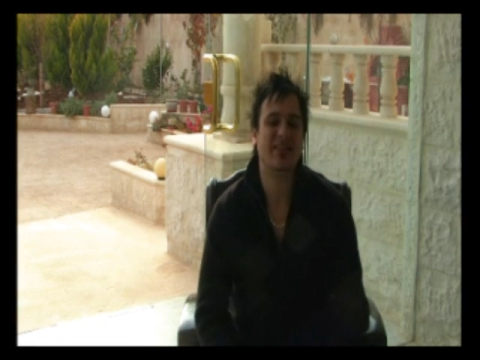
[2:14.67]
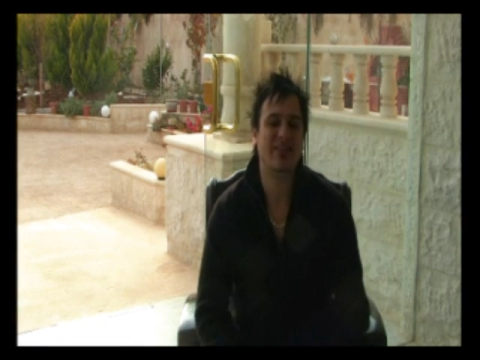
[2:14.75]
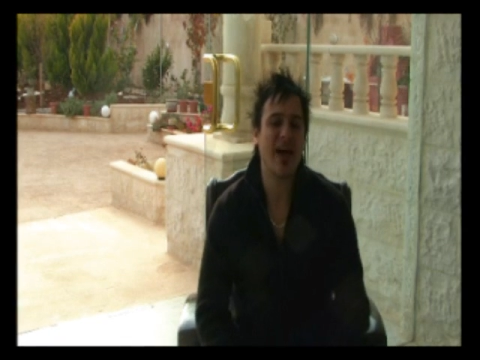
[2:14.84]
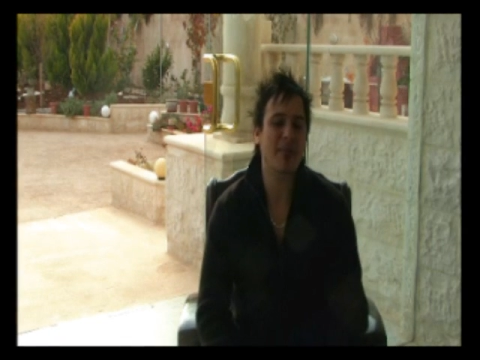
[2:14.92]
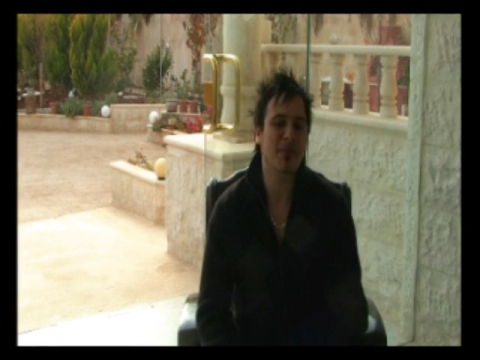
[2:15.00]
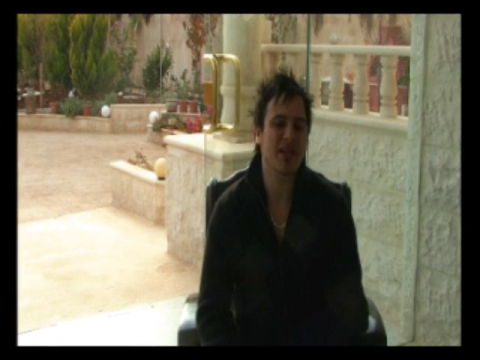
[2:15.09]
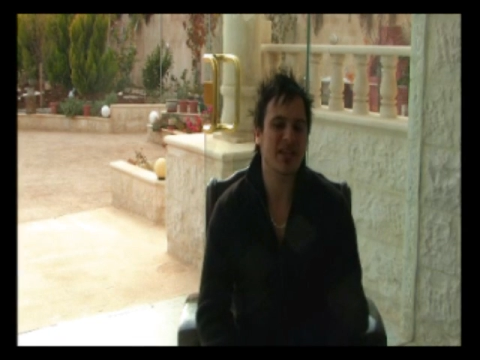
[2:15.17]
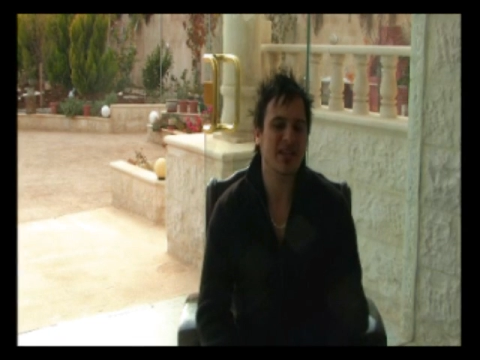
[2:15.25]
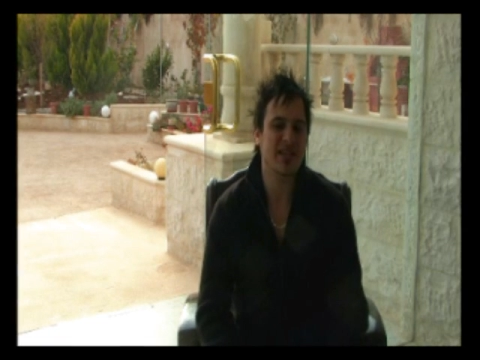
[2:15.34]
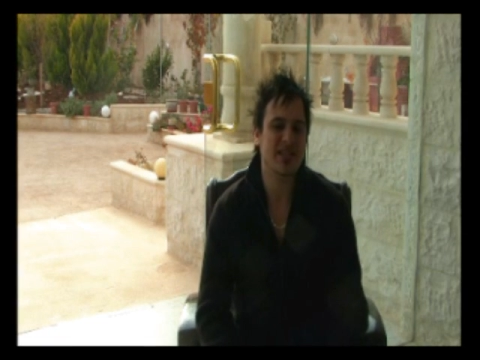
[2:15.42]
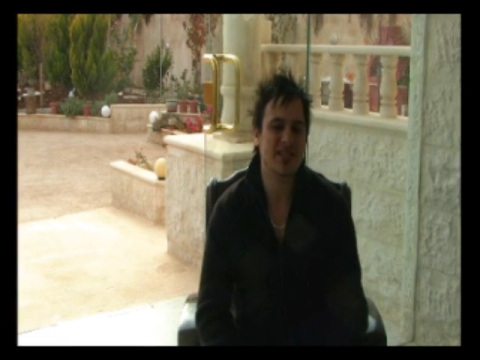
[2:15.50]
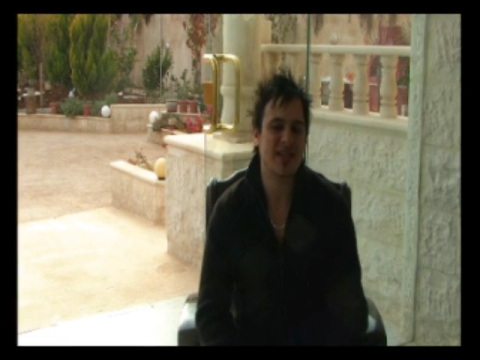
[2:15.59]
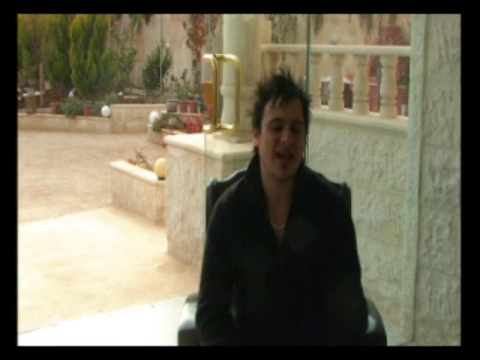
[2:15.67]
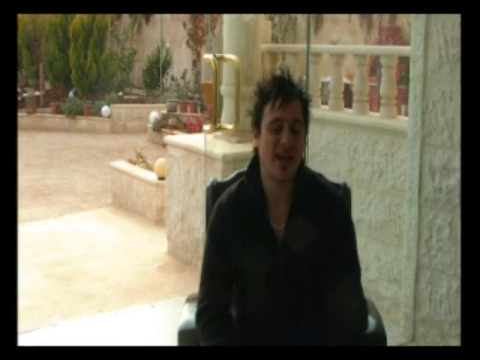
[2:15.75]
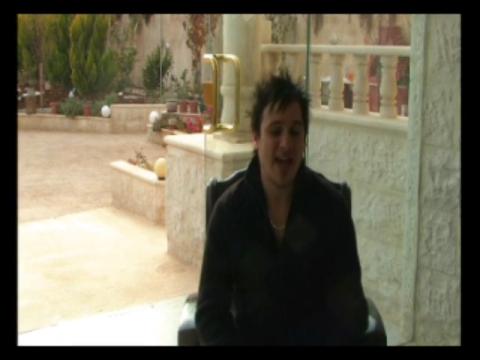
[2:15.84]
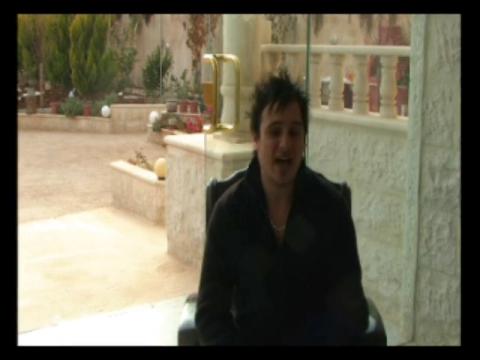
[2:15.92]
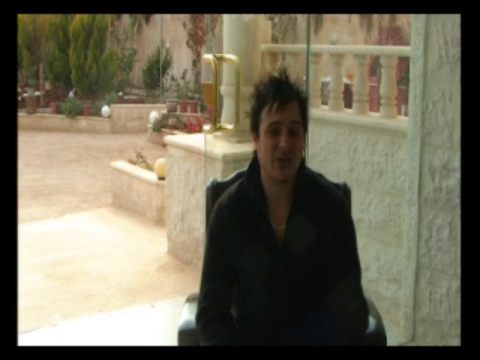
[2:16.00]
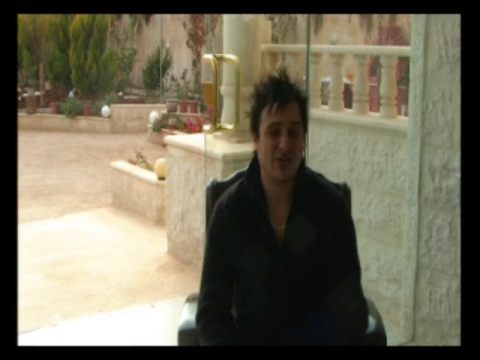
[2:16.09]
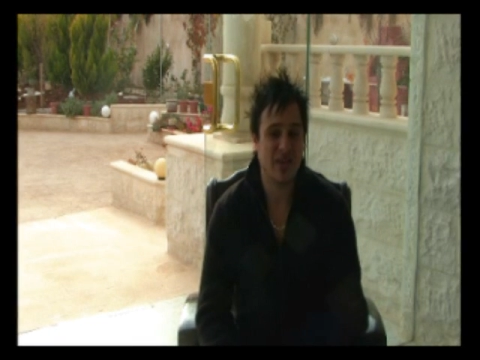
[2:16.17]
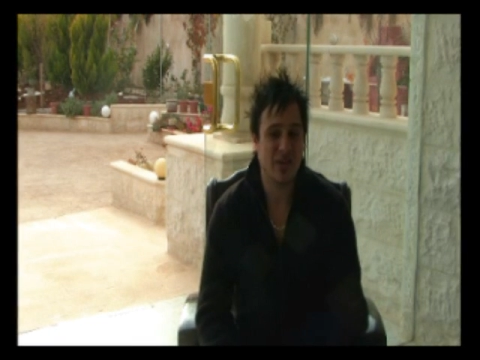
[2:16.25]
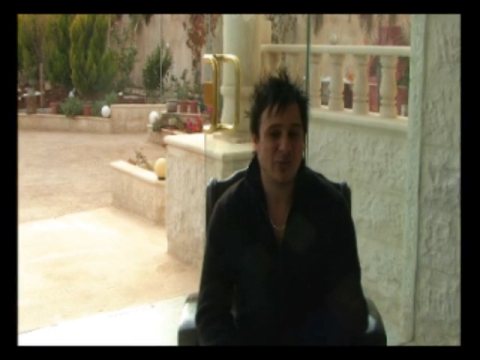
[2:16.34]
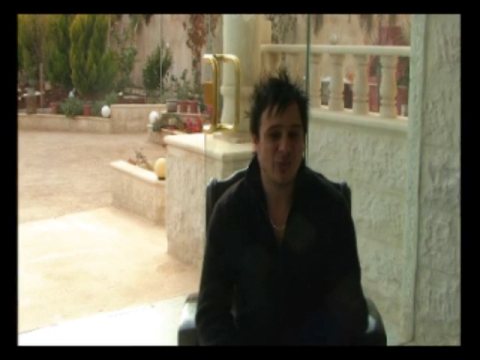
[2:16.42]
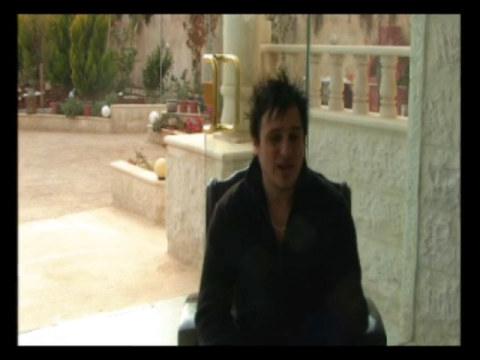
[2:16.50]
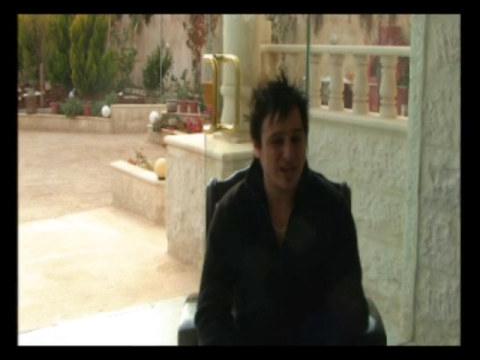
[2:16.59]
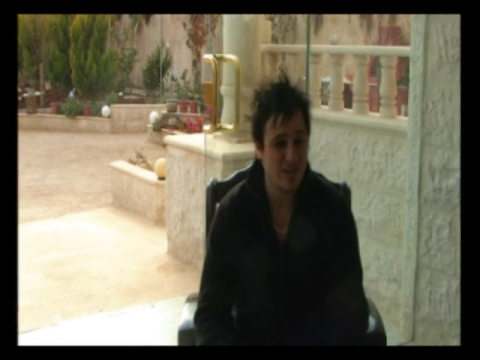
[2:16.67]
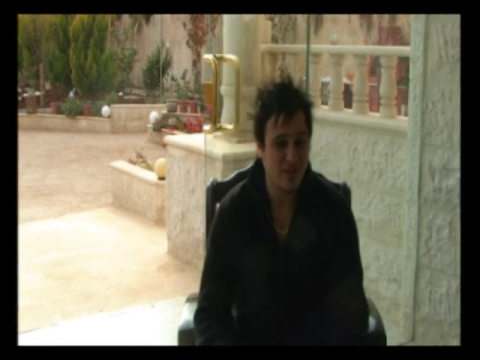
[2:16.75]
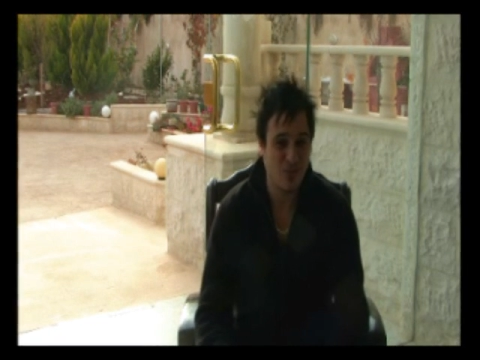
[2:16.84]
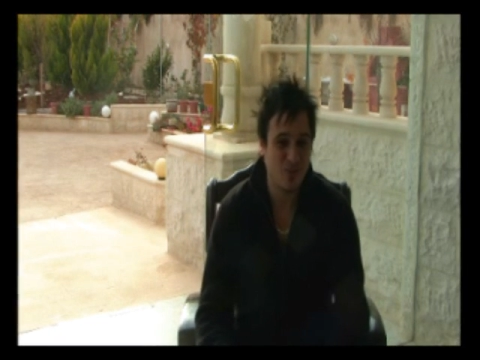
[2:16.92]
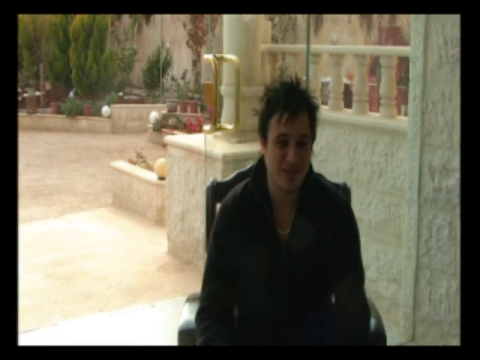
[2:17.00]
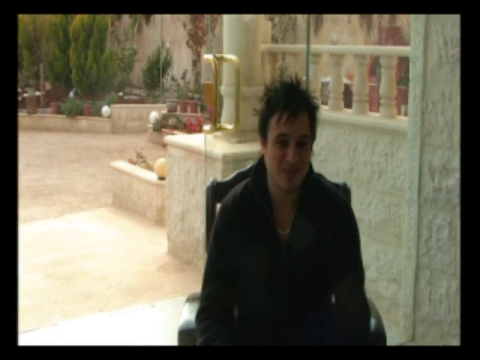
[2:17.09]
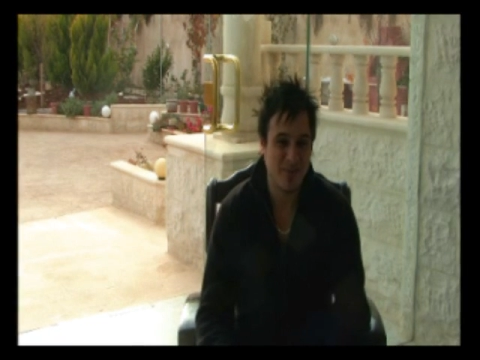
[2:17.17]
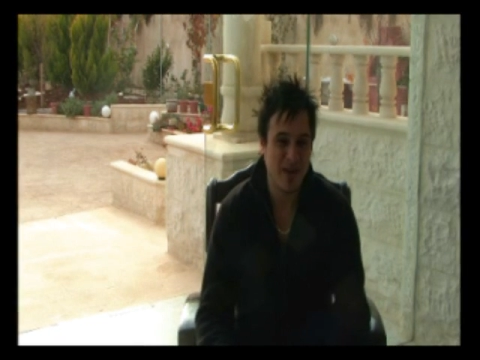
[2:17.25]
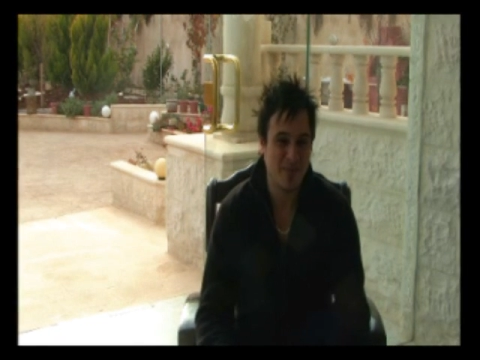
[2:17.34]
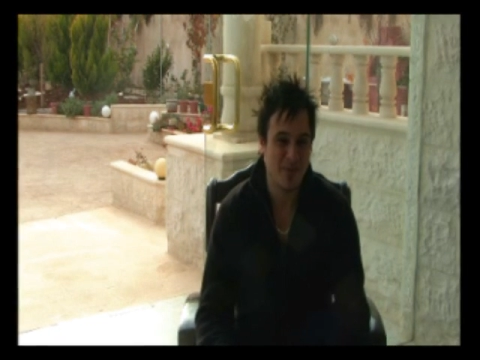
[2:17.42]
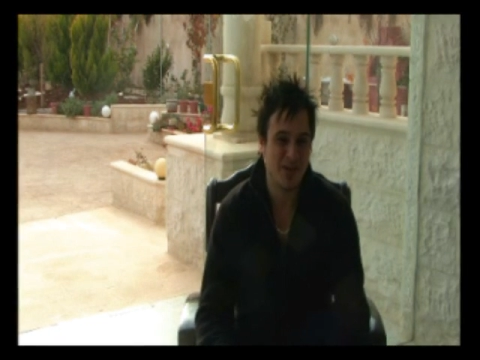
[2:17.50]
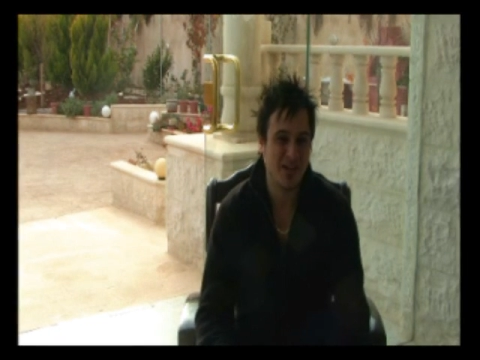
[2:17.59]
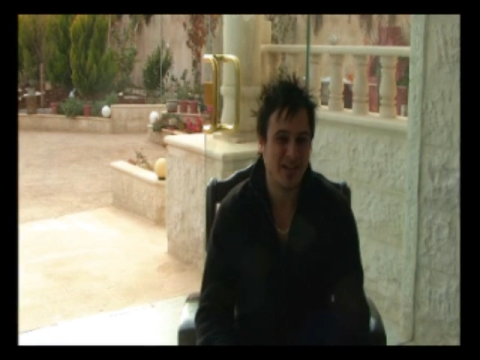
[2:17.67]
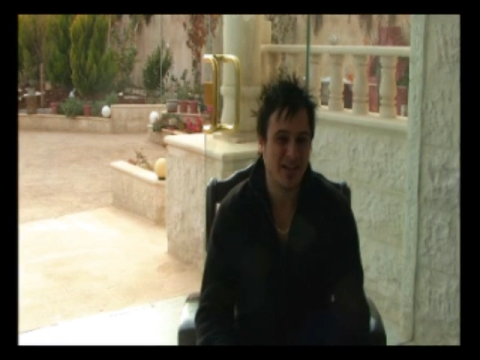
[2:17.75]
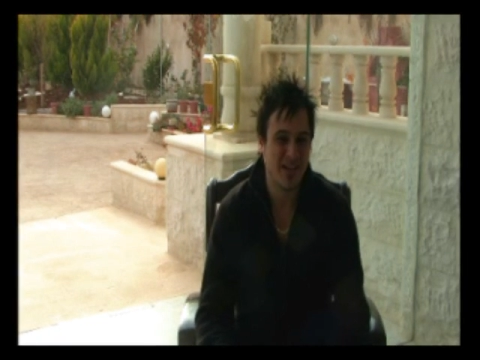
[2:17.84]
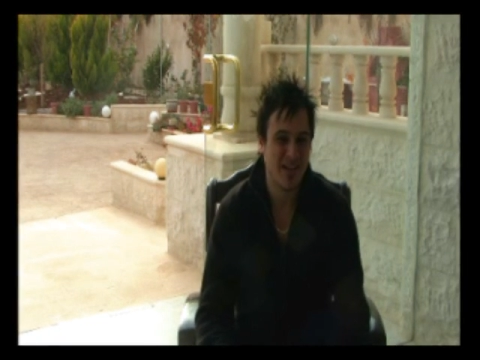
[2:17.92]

that many leads a day out there waiting for me in pay-per-click.